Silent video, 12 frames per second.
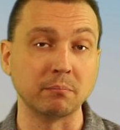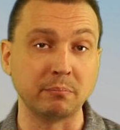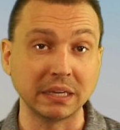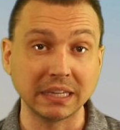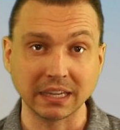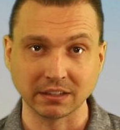
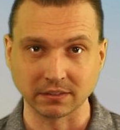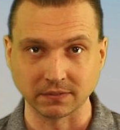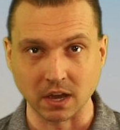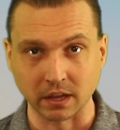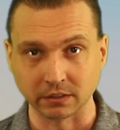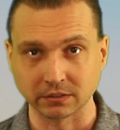billions of
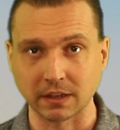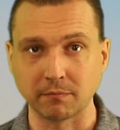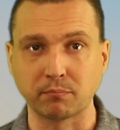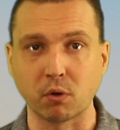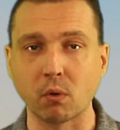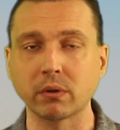dollars
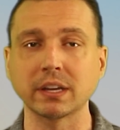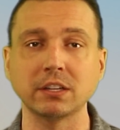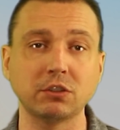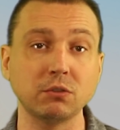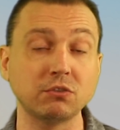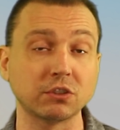have poured
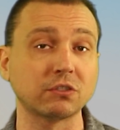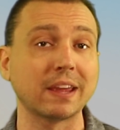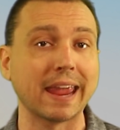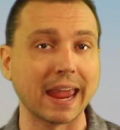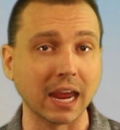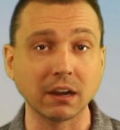into just
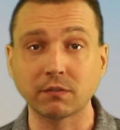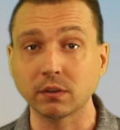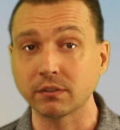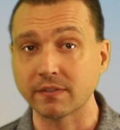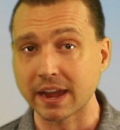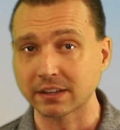a
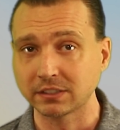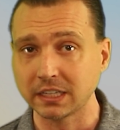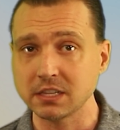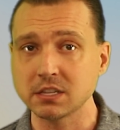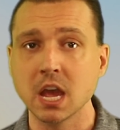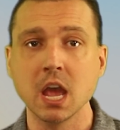handful of
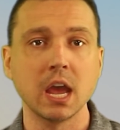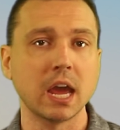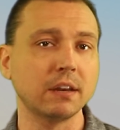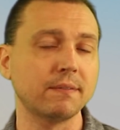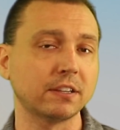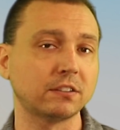vaccines
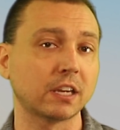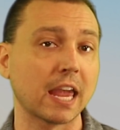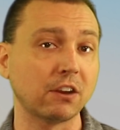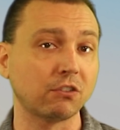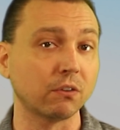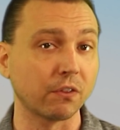and
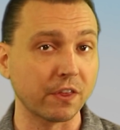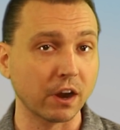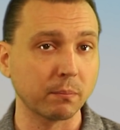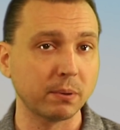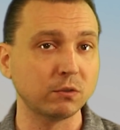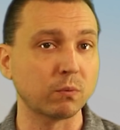investigational
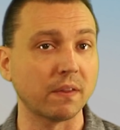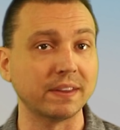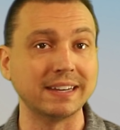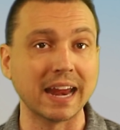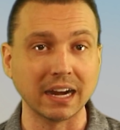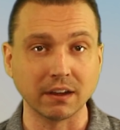therapies while
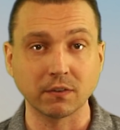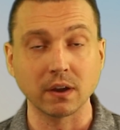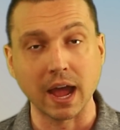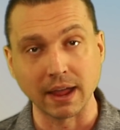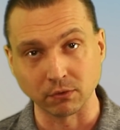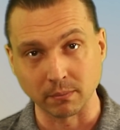the data
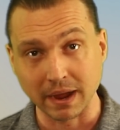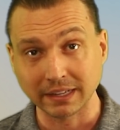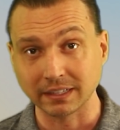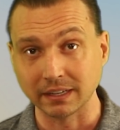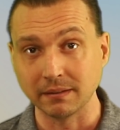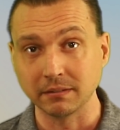for
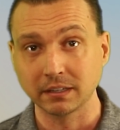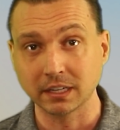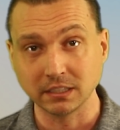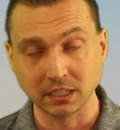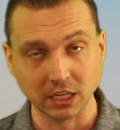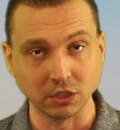ivermectin
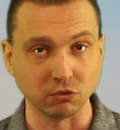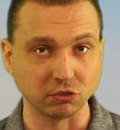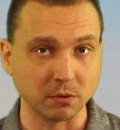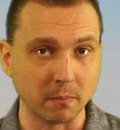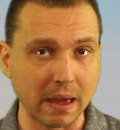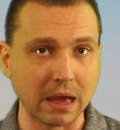continues
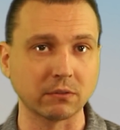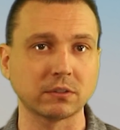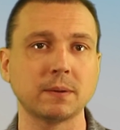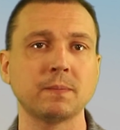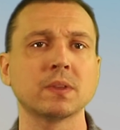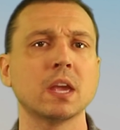to
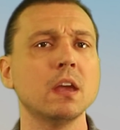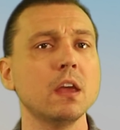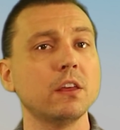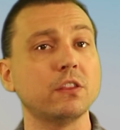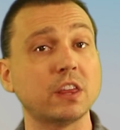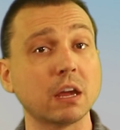mount.
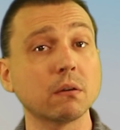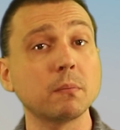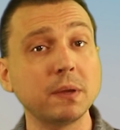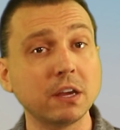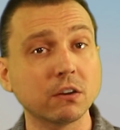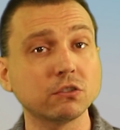There
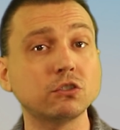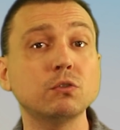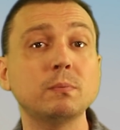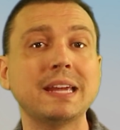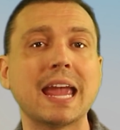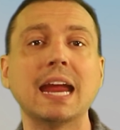appears
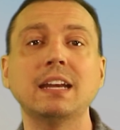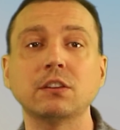to be a